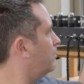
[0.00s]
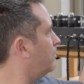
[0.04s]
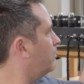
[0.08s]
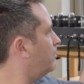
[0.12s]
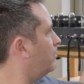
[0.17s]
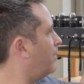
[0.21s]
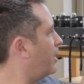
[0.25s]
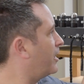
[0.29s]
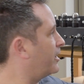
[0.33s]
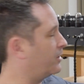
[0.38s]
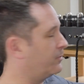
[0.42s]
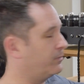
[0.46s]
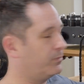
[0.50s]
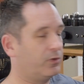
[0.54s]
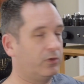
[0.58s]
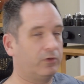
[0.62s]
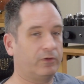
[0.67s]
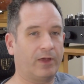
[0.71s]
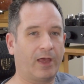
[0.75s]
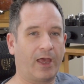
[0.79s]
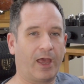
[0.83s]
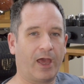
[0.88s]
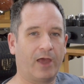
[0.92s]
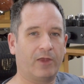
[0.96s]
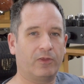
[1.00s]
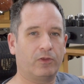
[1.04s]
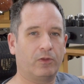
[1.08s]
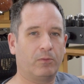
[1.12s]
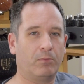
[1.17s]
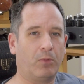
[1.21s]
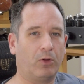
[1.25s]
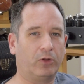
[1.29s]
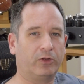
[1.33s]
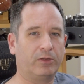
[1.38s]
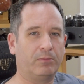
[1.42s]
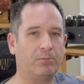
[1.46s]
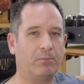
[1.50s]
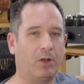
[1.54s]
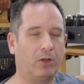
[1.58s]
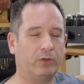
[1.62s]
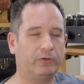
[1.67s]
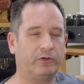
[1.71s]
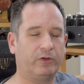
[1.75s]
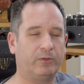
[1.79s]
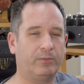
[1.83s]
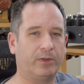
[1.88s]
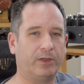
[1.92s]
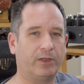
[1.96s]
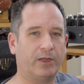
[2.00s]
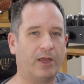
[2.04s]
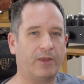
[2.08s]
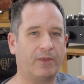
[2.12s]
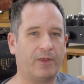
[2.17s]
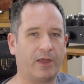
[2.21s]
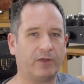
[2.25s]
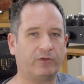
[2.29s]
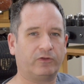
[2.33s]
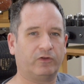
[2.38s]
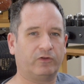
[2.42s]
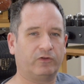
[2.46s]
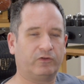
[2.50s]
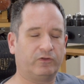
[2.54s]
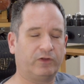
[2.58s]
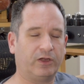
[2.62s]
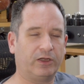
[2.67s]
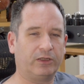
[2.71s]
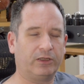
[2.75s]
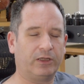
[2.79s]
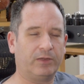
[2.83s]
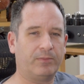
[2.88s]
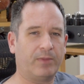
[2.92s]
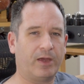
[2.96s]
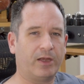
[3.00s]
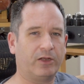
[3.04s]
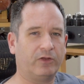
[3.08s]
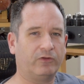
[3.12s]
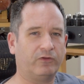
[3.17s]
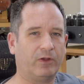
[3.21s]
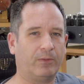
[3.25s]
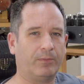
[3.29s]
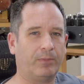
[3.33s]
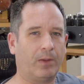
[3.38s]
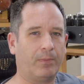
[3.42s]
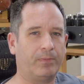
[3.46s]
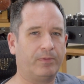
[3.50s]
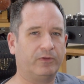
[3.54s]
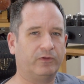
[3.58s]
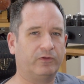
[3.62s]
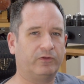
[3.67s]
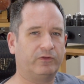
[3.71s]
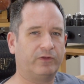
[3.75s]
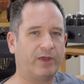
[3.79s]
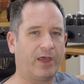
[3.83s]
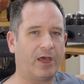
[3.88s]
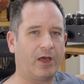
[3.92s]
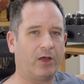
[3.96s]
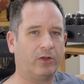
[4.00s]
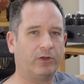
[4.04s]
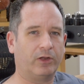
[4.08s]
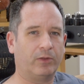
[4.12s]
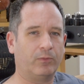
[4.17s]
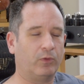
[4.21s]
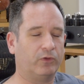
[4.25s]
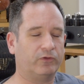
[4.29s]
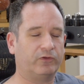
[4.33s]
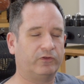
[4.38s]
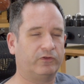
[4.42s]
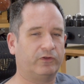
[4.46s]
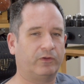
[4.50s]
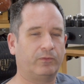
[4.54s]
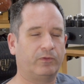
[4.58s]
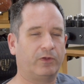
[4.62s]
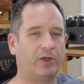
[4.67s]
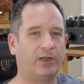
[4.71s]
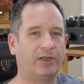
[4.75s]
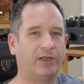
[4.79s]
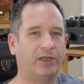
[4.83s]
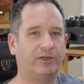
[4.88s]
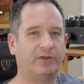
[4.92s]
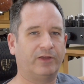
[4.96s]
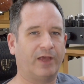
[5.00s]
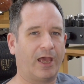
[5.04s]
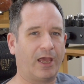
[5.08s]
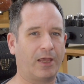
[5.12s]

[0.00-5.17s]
my computer and the Modi Multibit, and that distinctly made a jump up in sound. It wasn't something I needed to